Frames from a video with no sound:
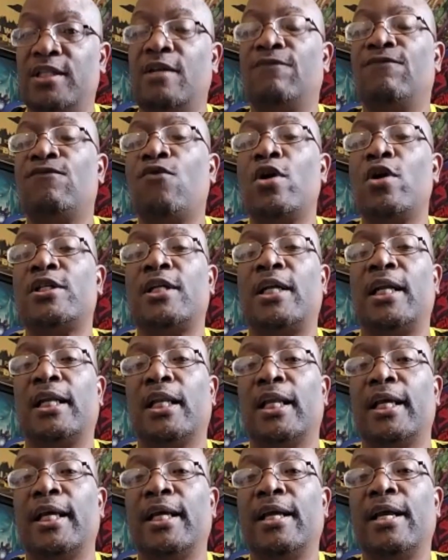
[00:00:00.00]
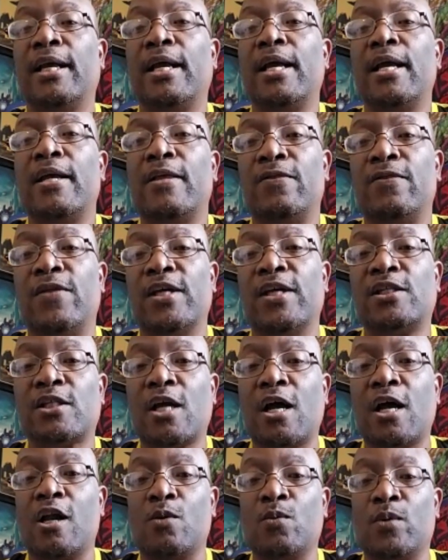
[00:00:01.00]
Unfortunately, this
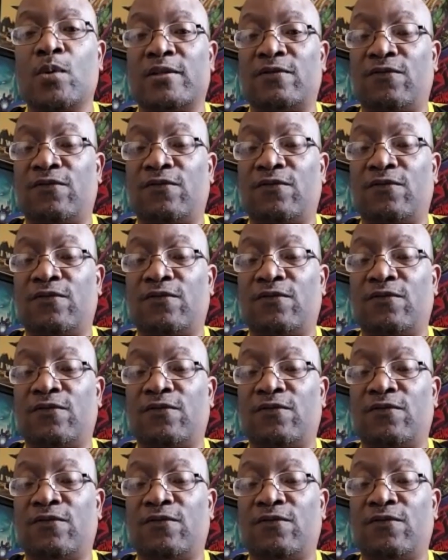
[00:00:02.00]
skull was